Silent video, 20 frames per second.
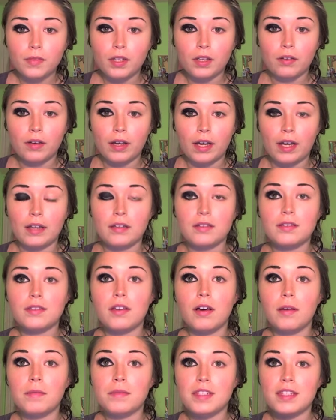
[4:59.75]
Okay,
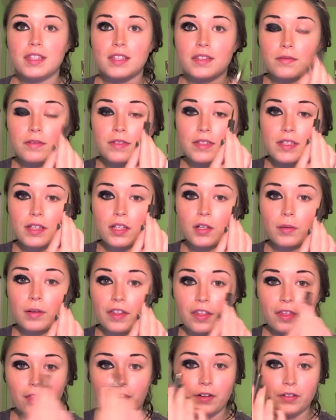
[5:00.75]
so I'm seeing this one's a little
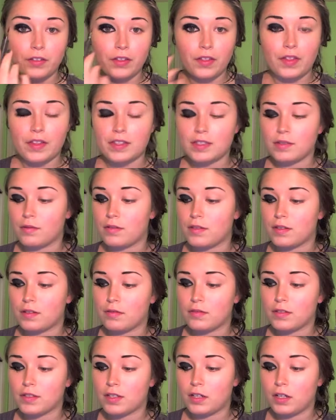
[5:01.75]
bit thinner than this one, so
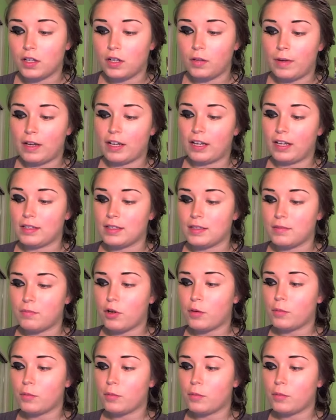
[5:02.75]
I'm just going to go back and get some more